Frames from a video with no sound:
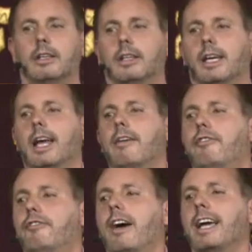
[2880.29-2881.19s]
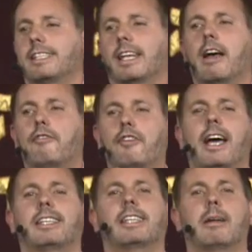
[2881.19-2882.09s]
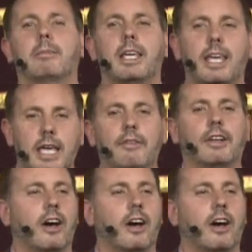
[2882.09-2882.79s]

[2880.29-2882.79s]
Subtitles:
And I fight and I fight and I'm heaving it